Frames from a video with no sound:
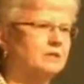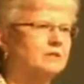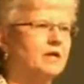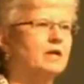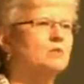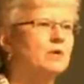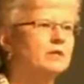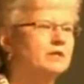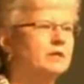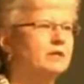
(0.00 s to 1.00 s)
done
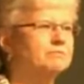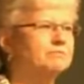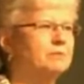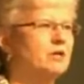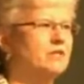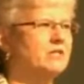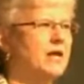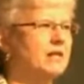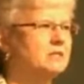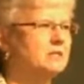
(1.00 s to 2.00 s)
with part of the
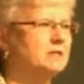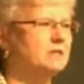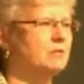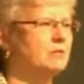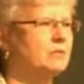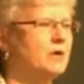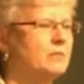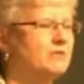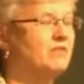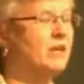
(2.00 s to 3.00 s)
data system from the
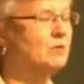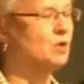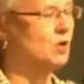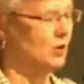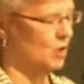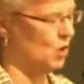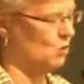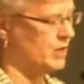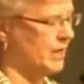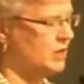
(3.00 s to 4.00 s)
Department of Labor called
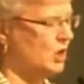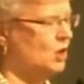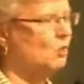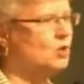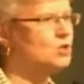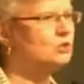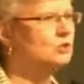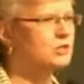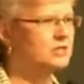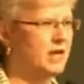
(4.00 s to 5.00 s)
ONET, which
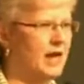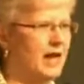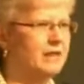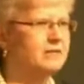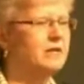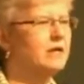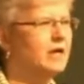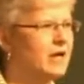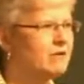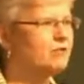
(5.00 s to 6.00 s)
looks at
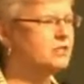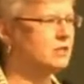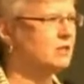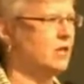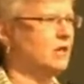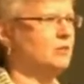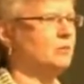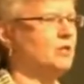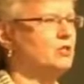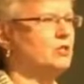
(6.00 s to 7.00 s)
every single
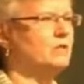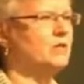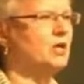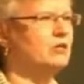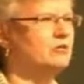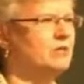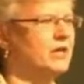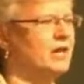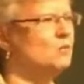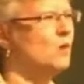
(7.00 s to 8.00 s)
occupation in the country
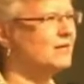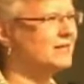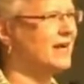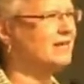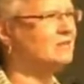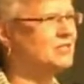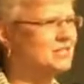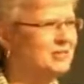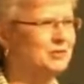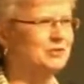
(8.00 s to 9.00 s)
and what kind of
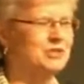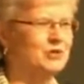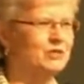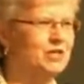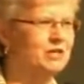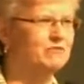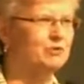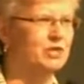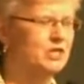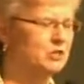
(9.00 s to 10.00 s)
skills are needed for
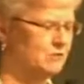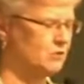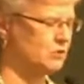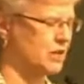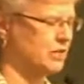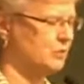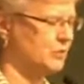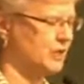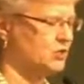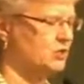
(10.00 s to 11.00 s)
each of those
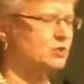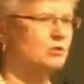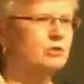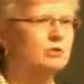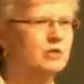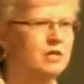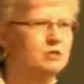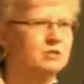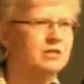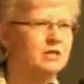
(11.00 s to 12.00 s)
occupations. So you can
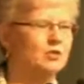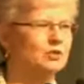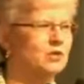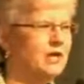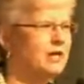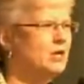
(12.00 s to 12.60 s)
actually take a look at